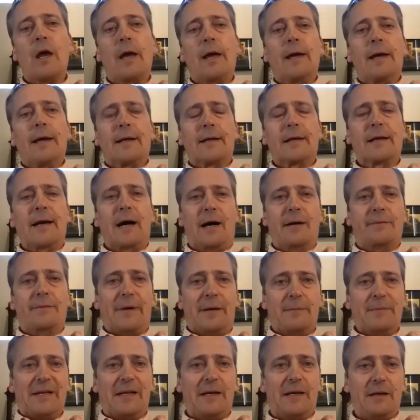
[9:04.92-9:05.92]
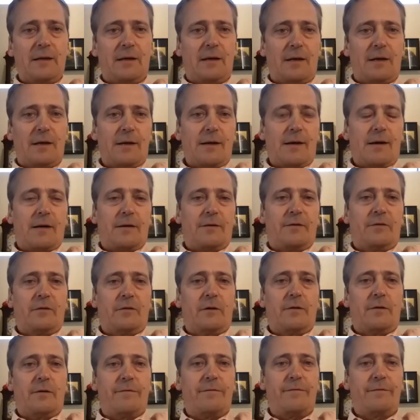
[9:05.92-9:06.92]
Yeah, I mean, I sort
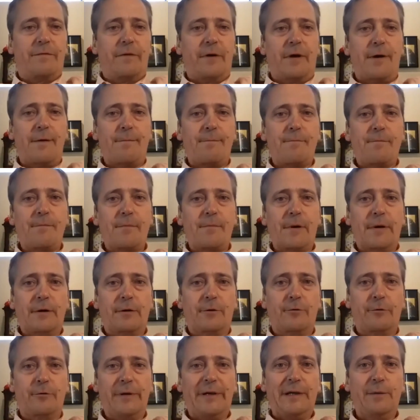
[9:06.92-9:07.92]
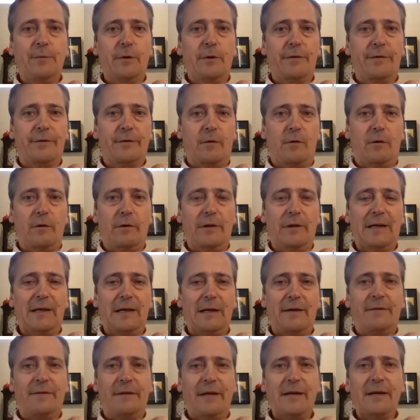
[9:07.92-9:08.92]
of agree with all that.
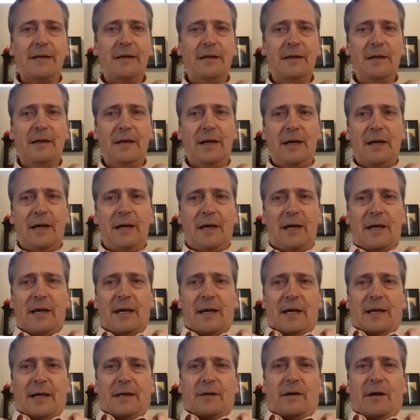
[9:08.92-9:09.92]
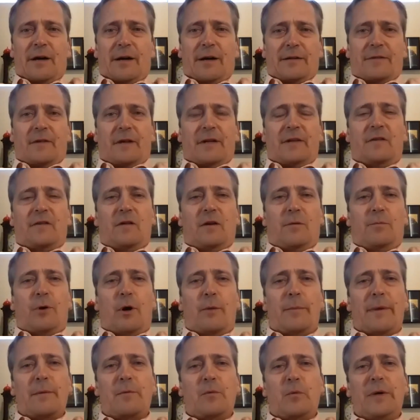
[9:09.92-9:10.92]
I think, it's a
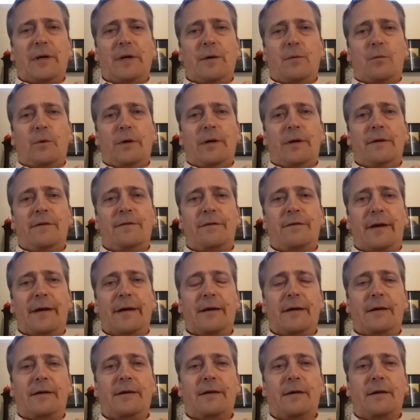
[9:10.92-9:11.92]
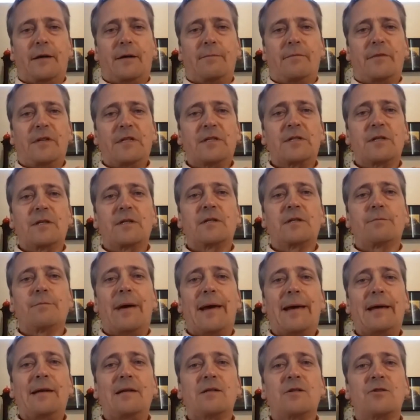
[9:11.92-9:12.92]
problem. I mean, we think this is
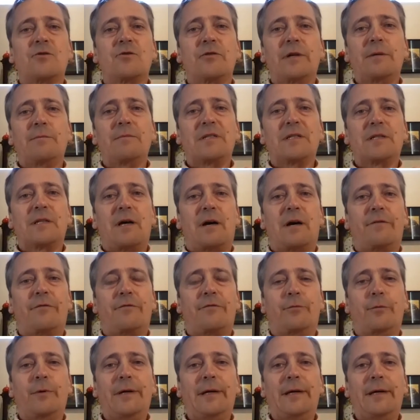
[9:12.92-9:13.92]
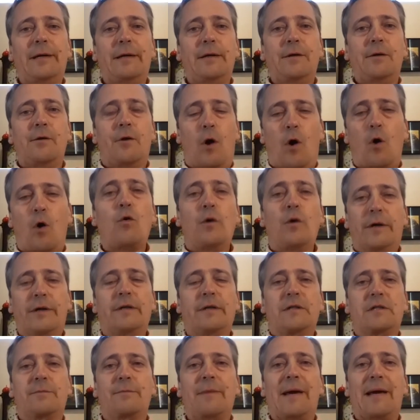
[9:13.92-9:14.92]
mainstream stuff. We know it
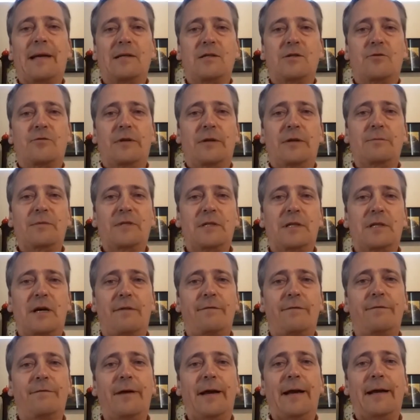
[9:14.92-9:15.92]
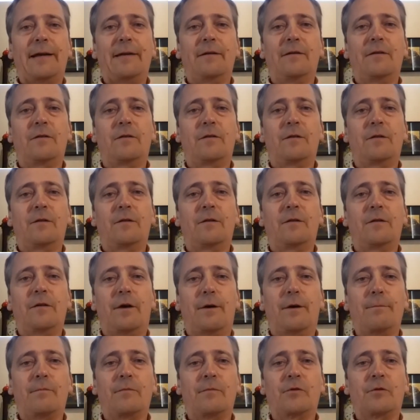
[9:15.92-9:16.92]
is mainstream stuff, and
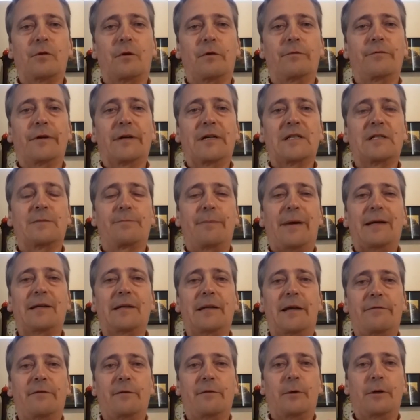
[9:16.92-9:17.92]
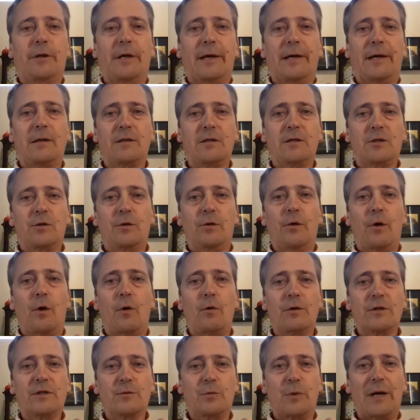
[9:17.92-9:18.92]
sort of expect everybody else to know
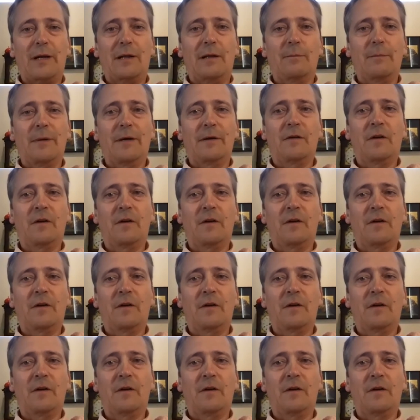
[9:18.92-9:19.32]
as well. But